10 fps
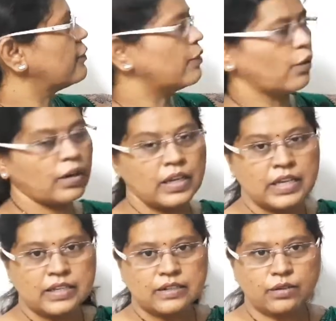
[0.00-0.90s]
four
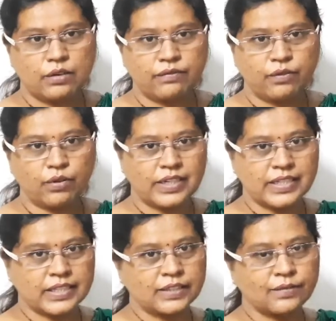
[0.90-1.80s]
so four
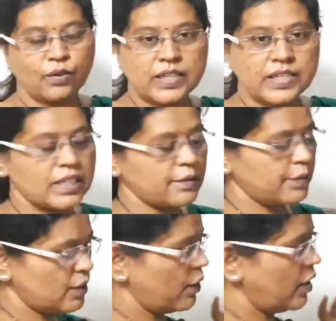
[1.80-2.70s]
digits four digits
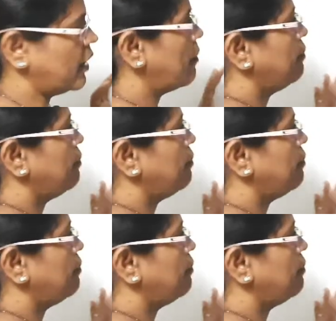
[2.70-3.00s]
means what